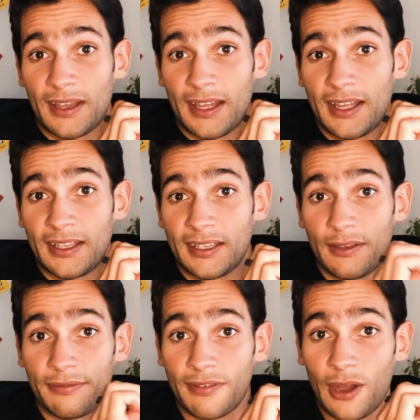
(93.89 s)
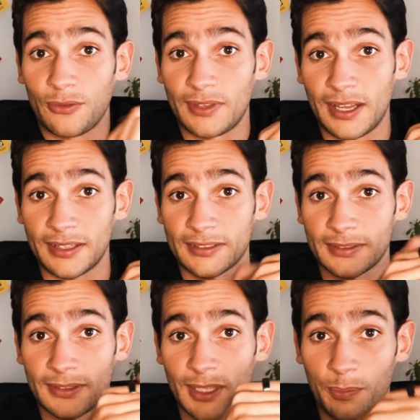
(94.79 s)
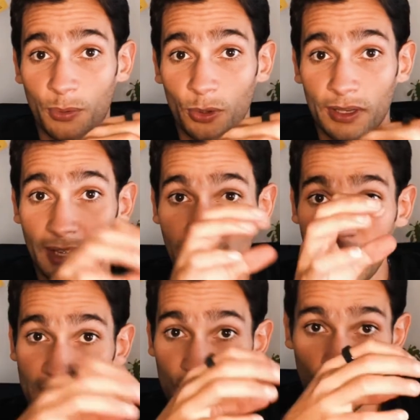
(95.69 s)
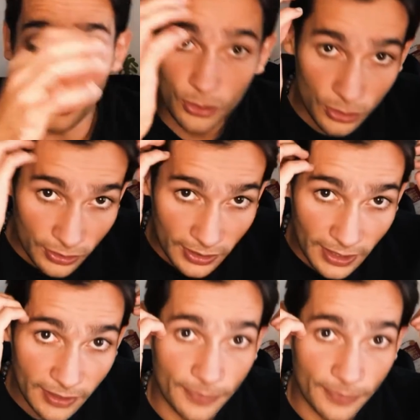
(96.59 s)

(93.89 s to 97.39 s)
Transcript: and they found that they put electrodes on the